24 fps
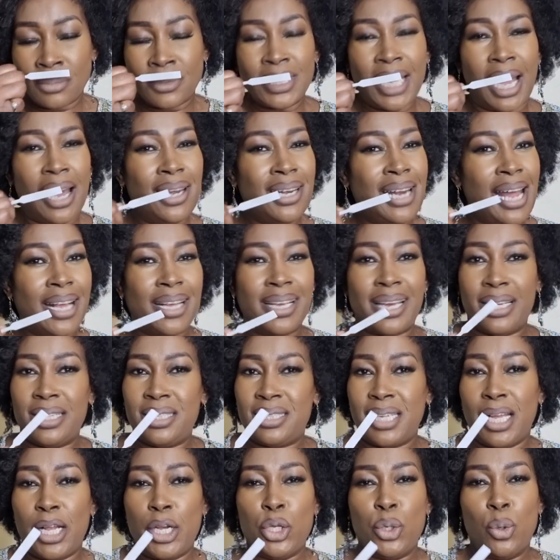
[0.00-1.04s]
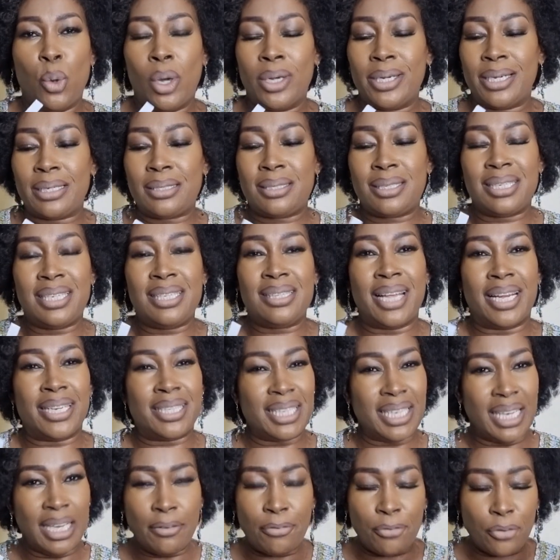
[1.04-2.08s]
And I can tell you honestly that
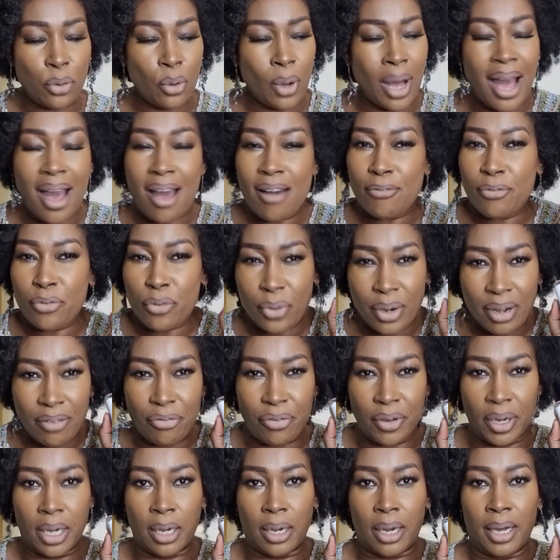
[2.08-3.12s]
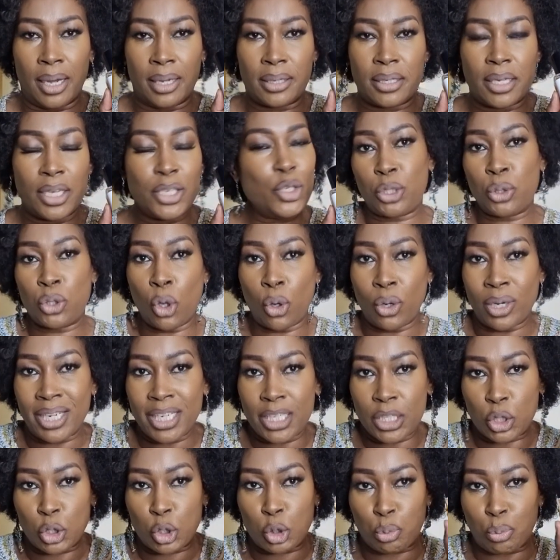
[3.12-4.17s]
if you have Riviere Cut, you don't
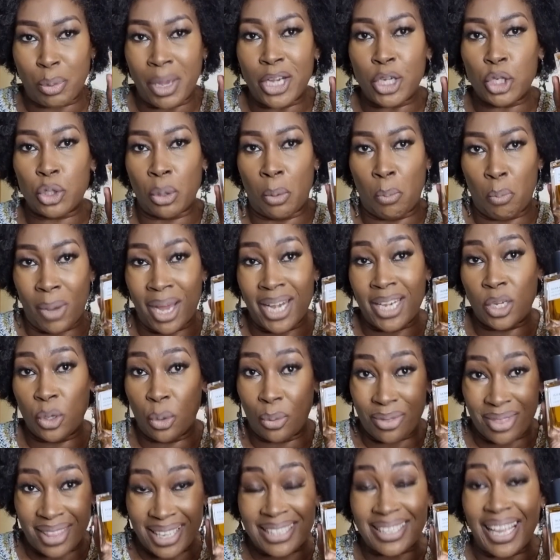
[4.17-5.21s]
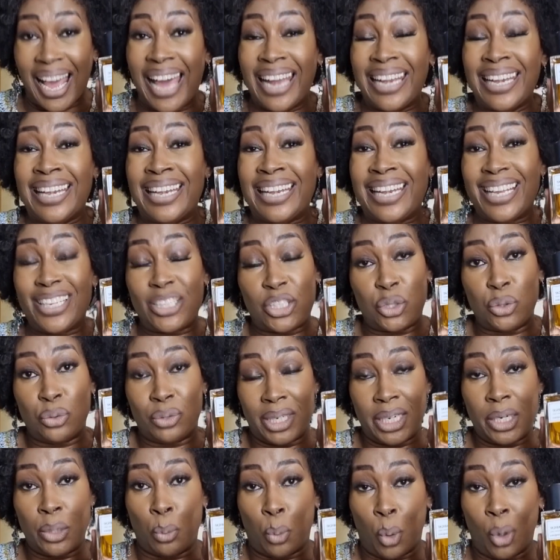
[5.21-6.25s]
need to spend your money on this unless you
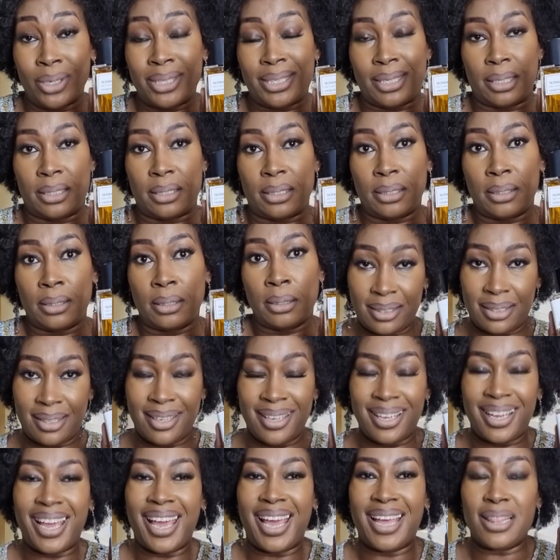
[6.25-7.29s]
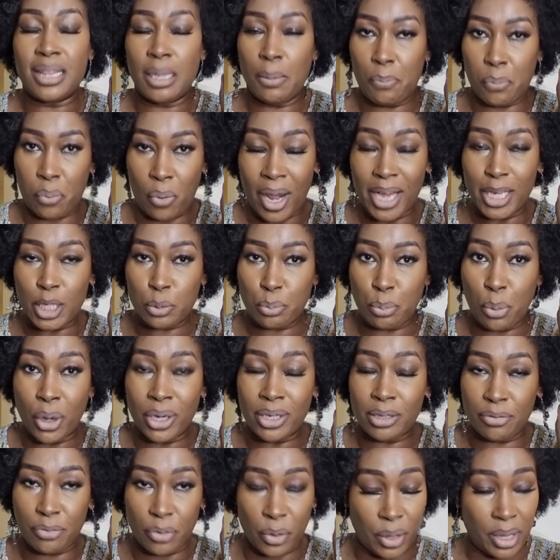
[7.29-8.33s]
really want it. And the price
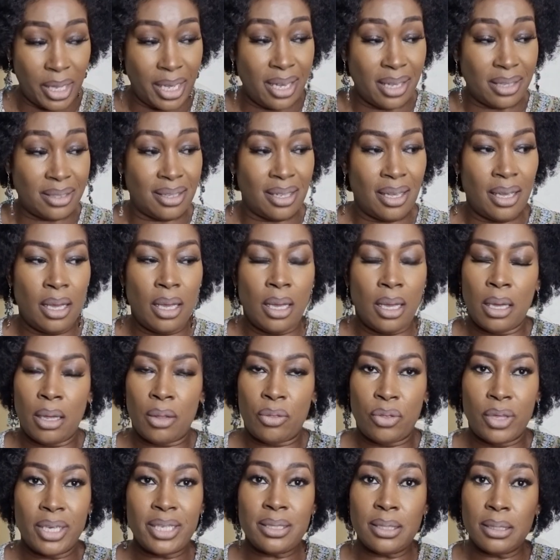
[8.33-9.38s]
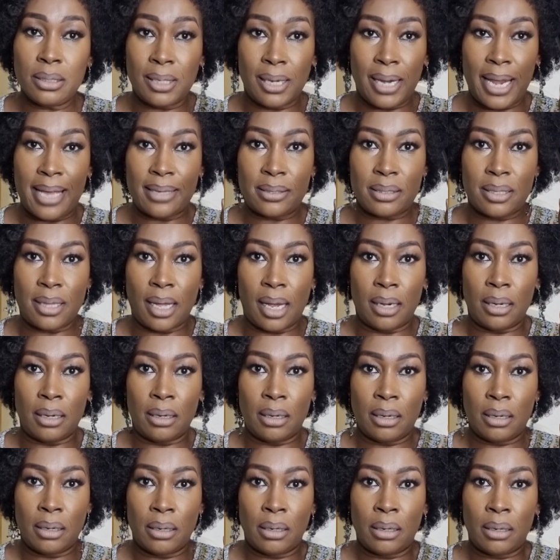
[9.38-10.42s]
point for this is less
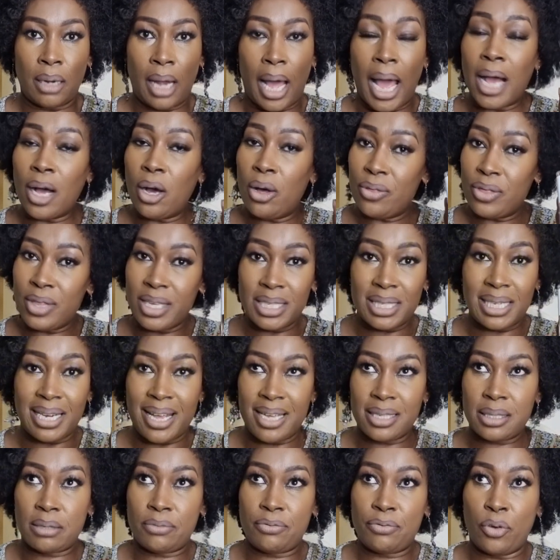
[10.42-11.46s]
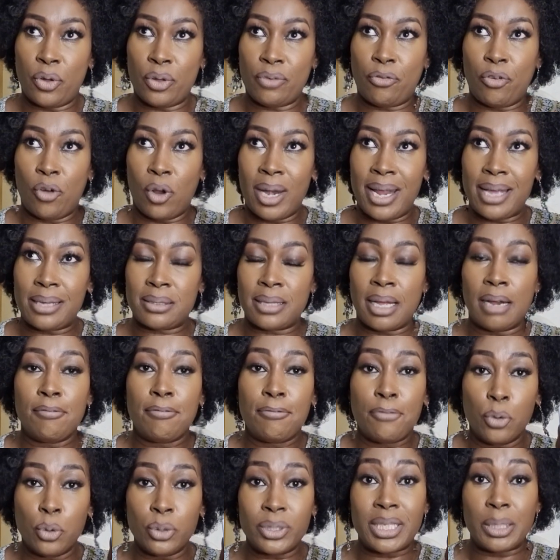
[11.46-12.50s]
than, I got this for less than
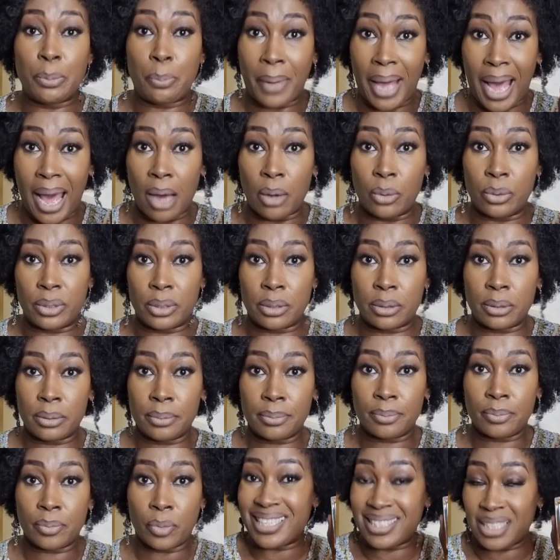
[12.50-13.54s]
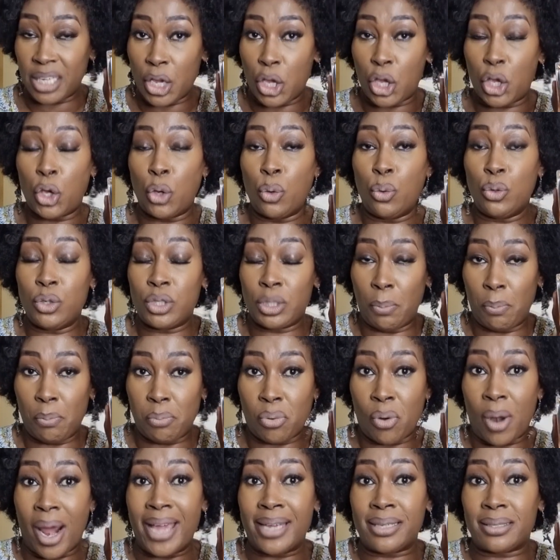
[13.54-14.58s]
£40. There's a huge
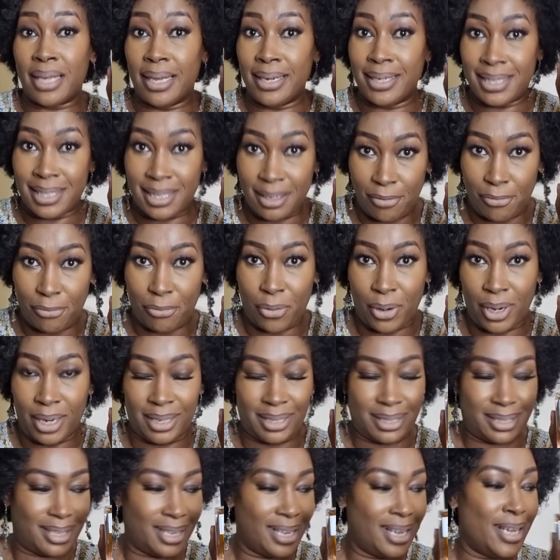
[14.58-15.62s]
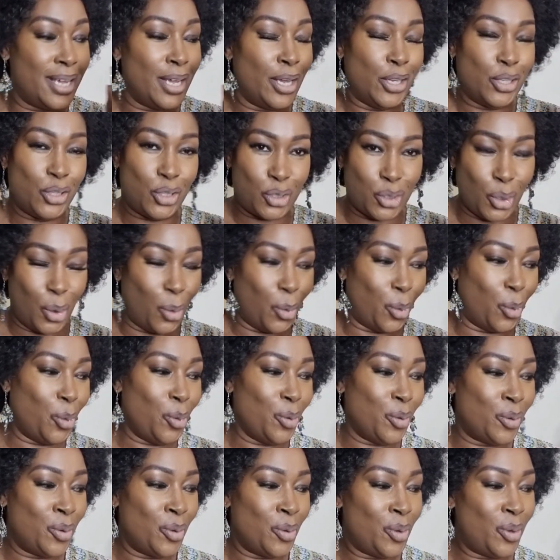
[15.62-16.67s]
price difference.
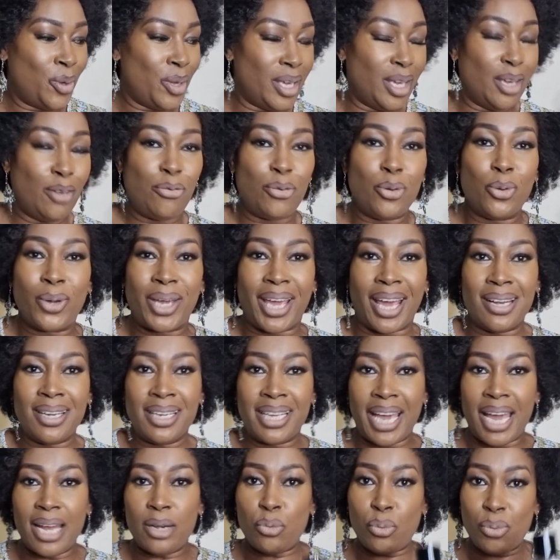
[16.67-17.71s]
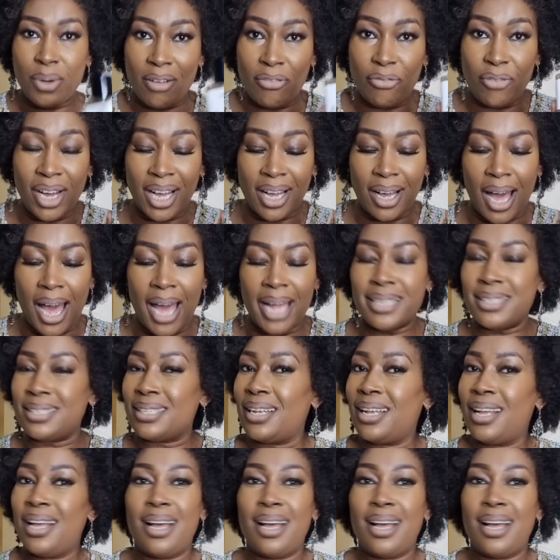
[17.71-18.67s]
So if you can get Riviere Cut,